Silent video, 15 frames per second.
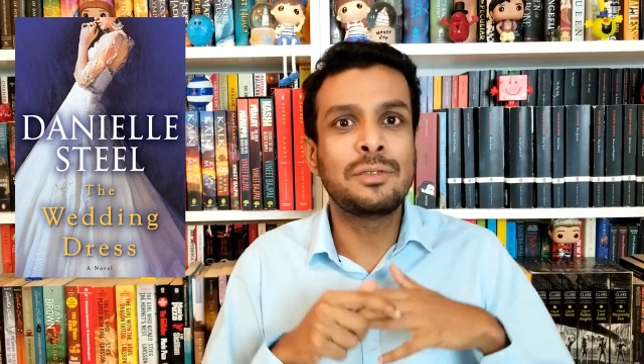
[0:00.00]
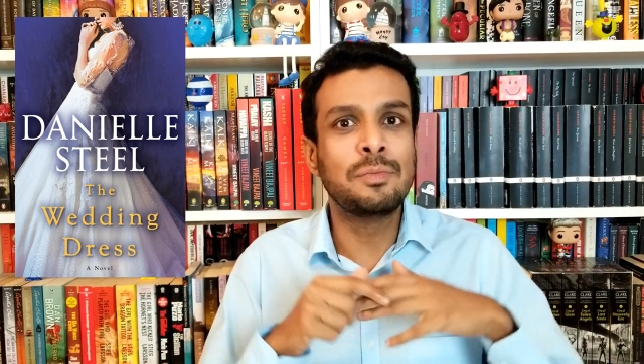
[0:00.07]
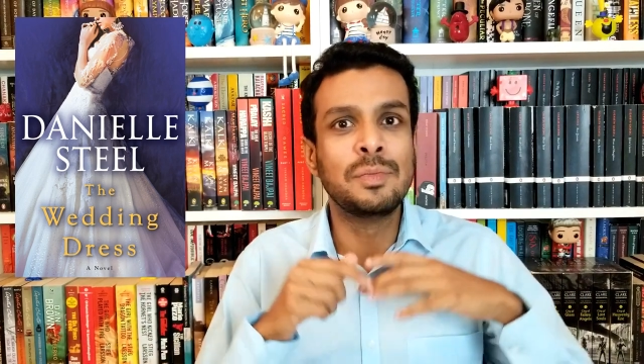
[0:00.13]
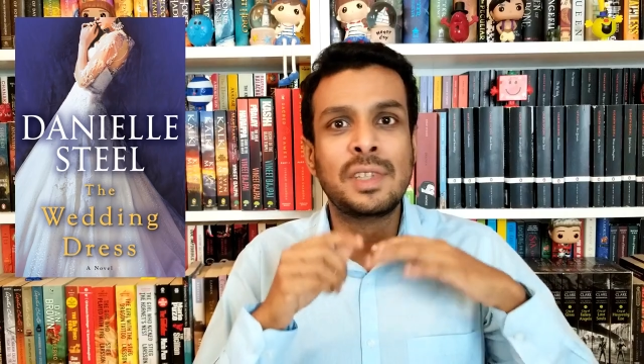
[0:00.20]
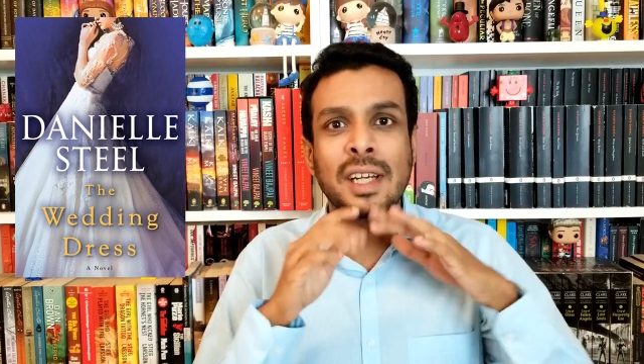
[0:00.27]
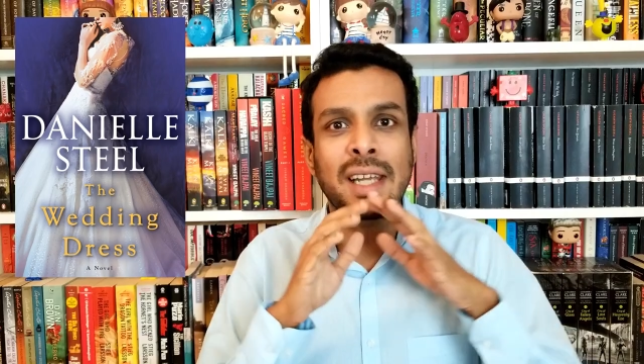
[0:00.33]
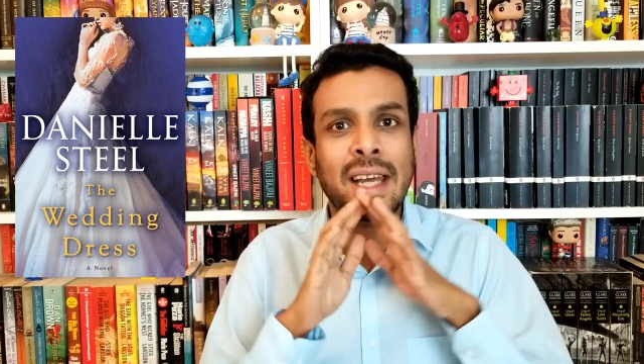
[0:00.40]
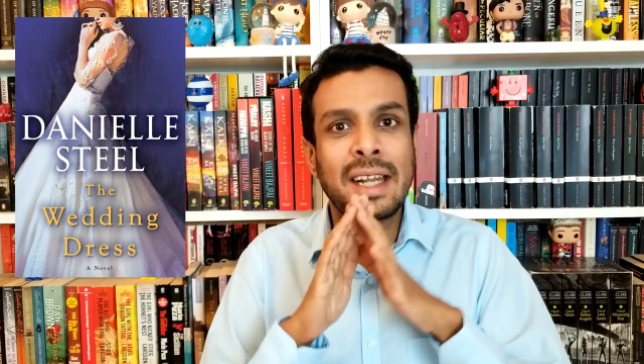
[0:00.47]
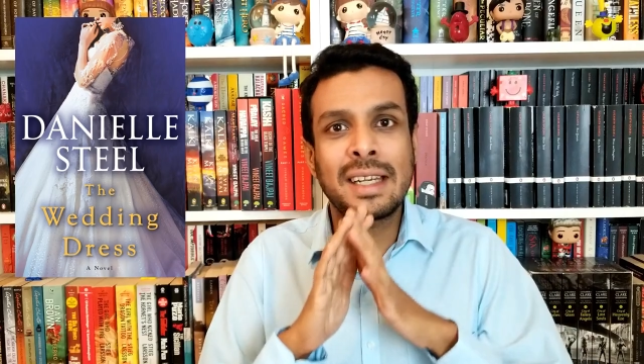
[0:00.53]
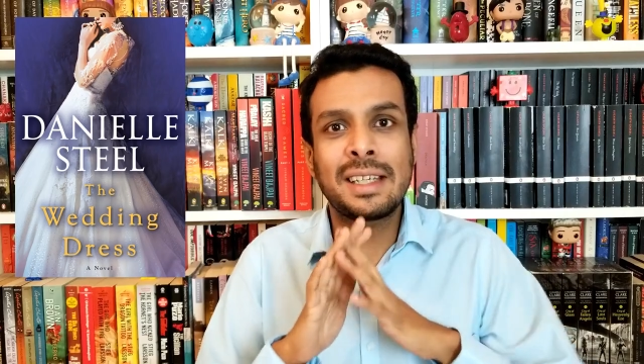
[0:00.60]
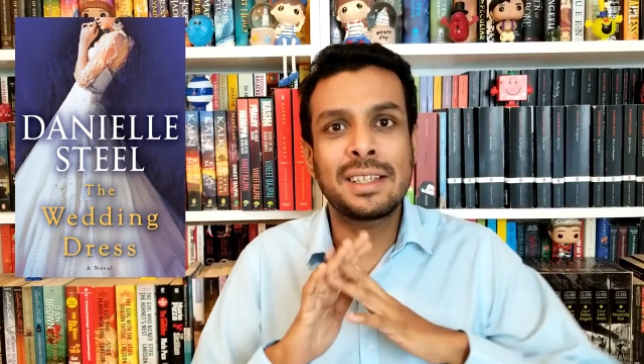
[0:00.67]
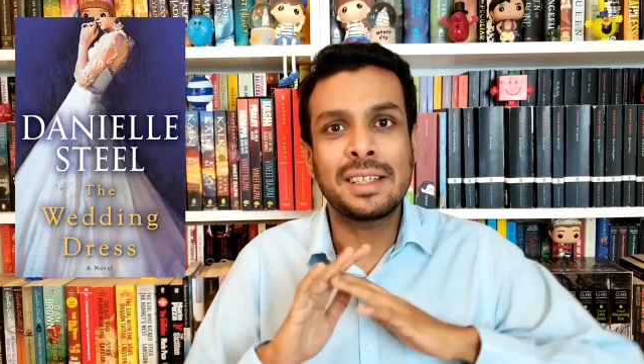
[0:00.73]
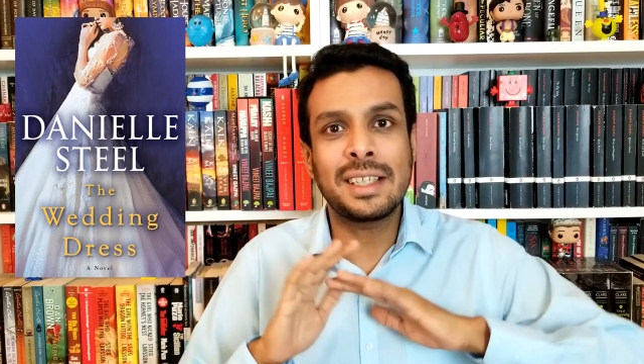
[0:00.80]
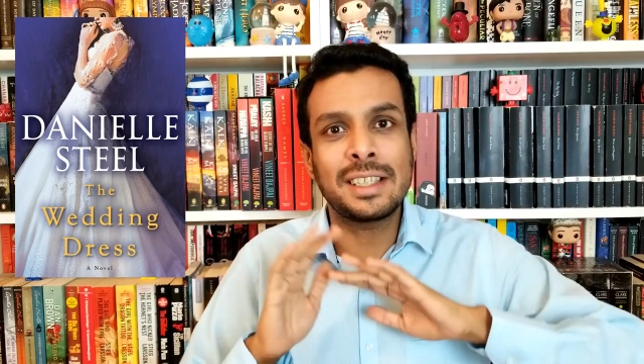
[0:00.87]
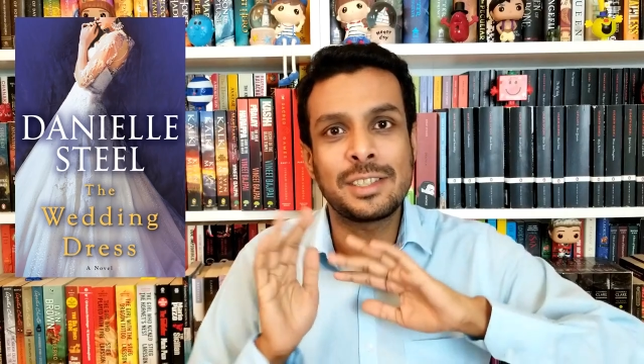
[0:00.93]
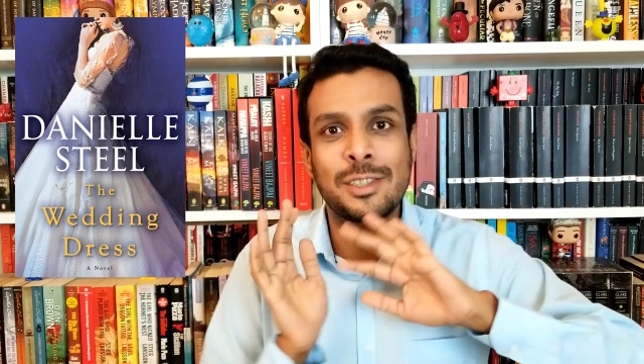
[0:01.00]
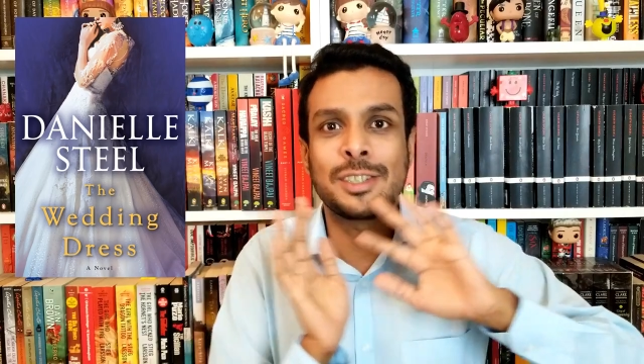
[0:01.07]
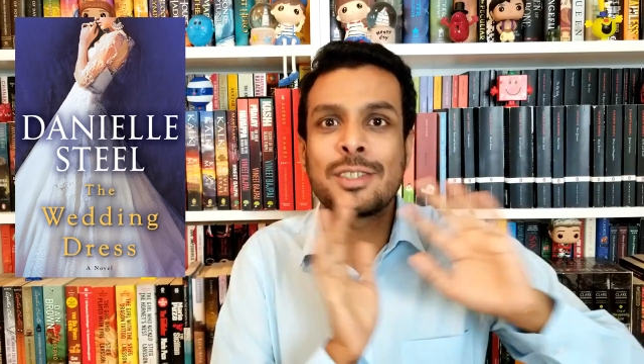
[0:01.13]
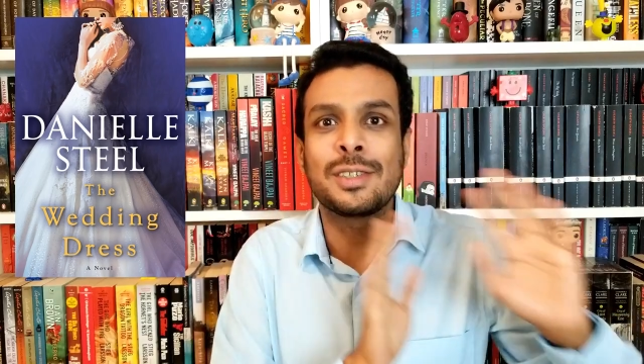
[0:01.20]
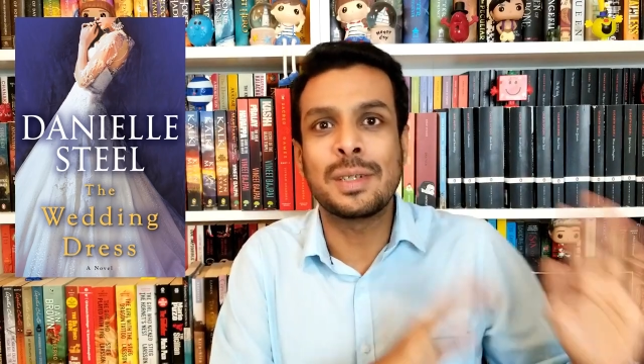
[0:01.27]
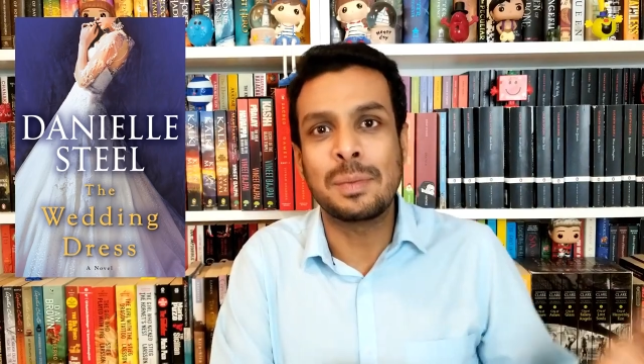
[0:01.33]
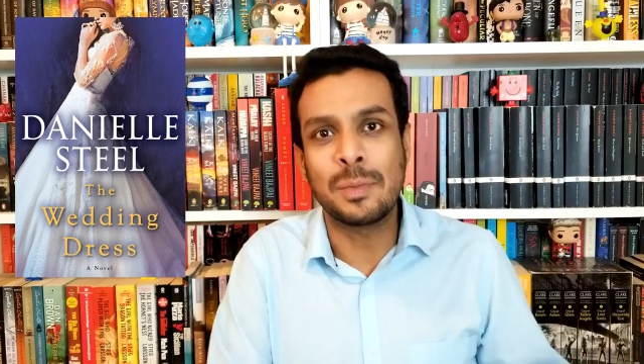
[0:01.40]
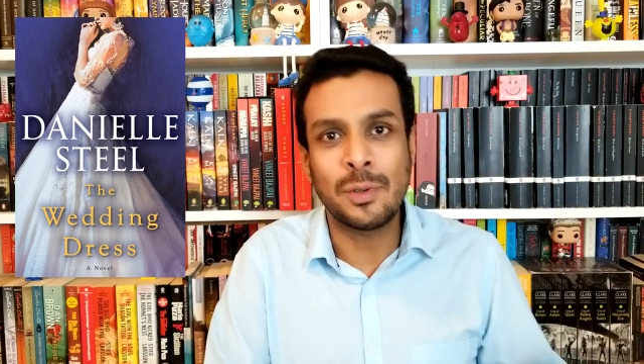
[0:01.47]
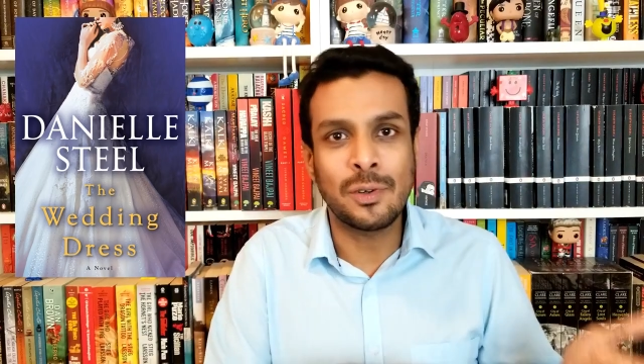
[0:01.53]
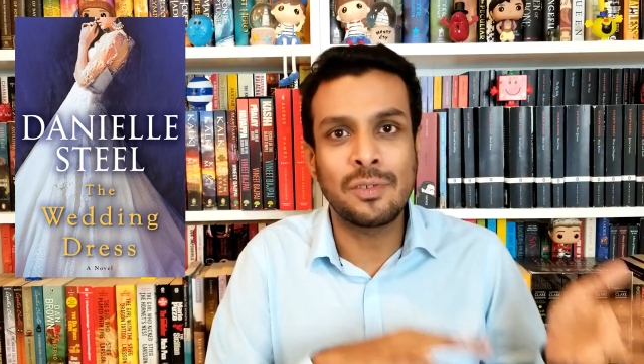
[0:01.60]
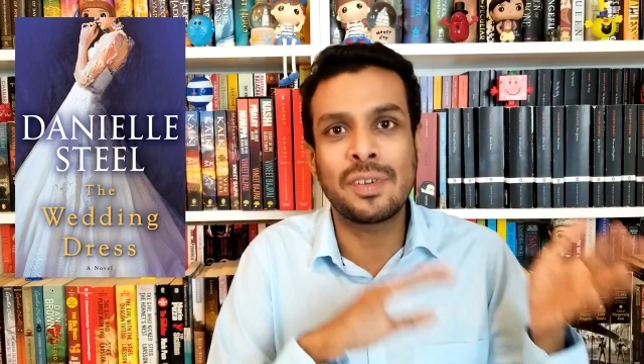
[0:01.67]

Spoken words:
the character is just removed